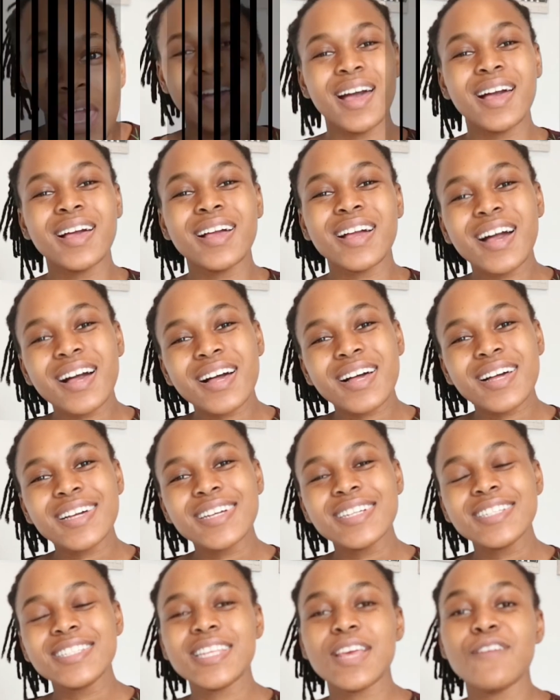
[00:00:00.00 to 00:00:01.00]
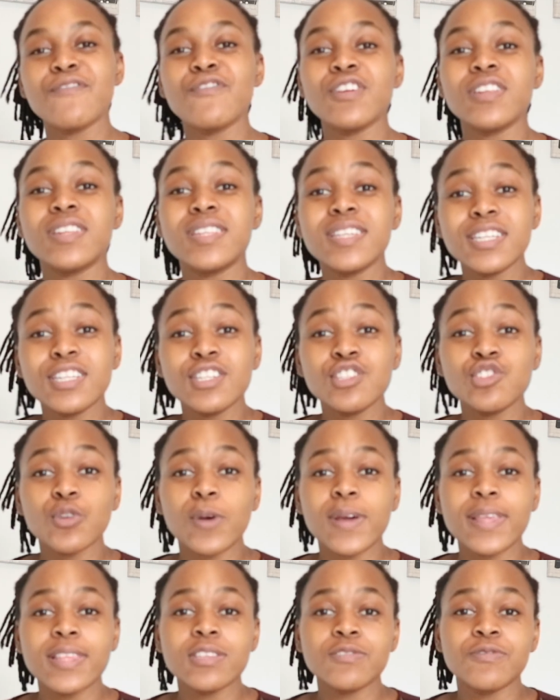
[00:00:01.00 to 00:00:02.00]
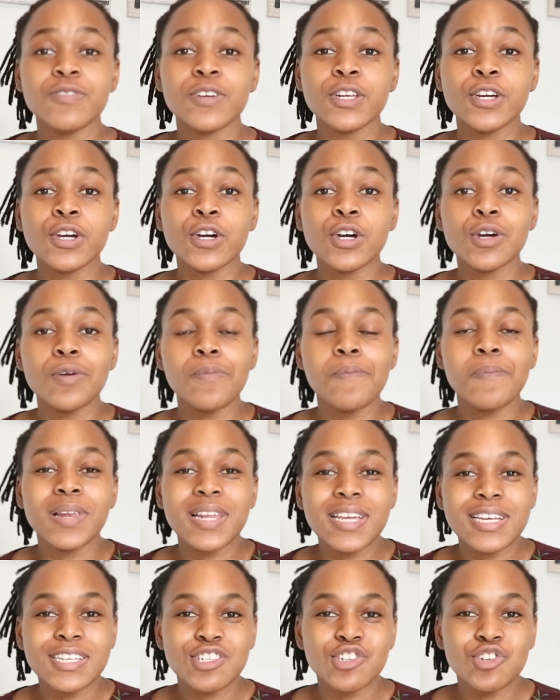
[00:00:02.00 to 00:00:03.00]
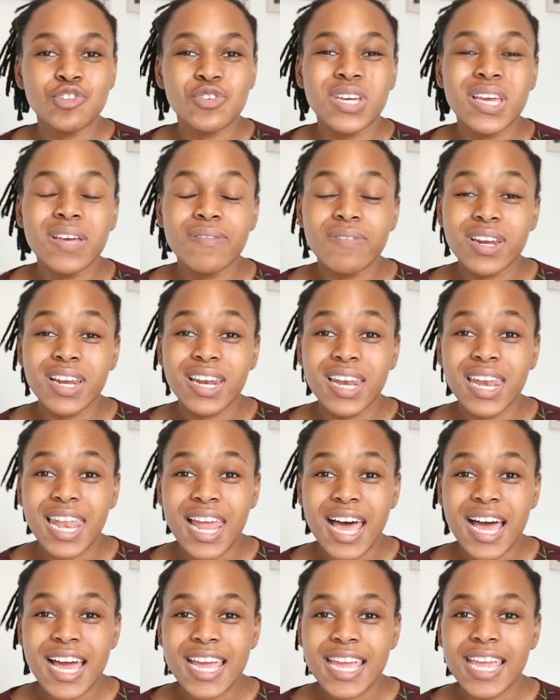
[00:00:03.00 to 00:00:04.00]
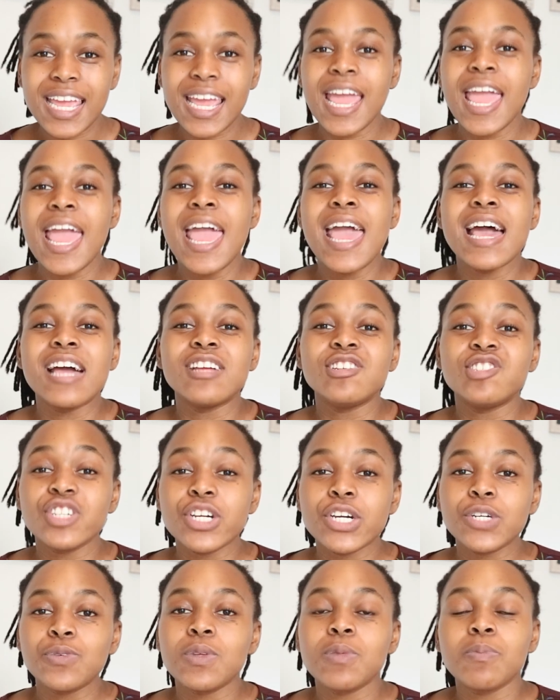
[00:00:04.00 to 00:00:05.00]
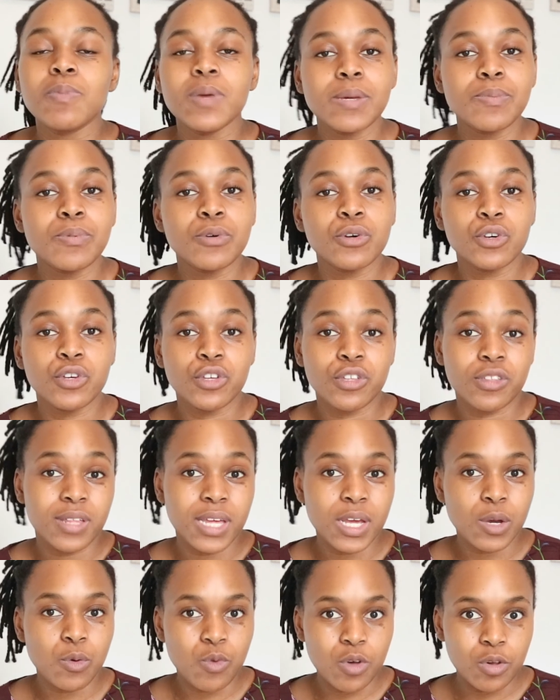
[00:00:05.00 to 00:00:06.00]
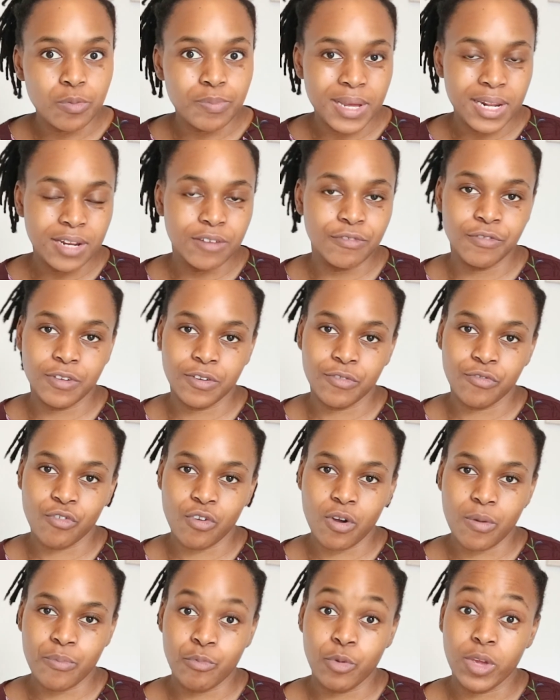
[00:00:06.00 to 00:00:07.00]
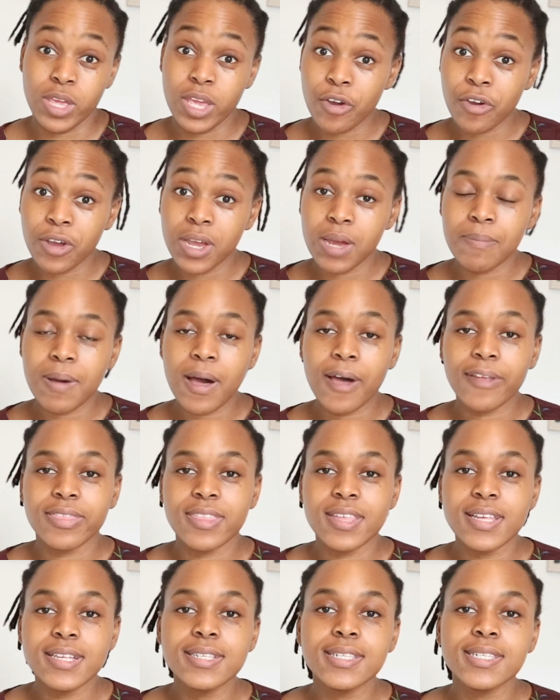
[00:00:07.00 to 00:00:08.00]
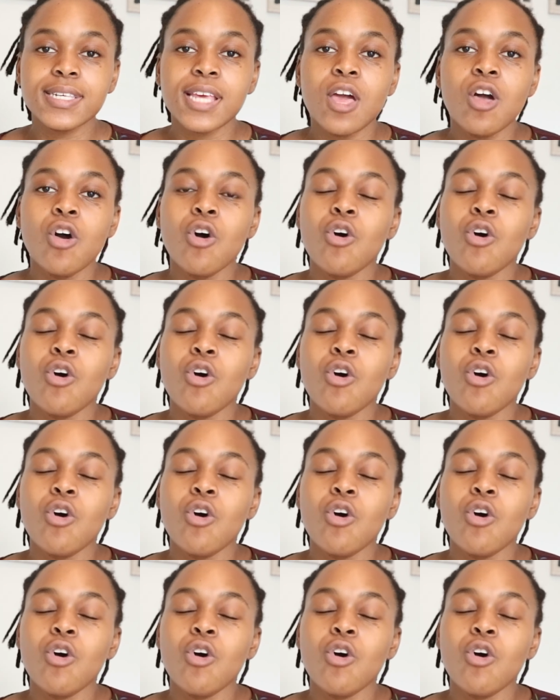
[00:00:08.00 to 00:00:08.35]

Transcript: Guys, if you did enjoy this video, please do give it a like and share it with people who you think will benefit from hearing about this.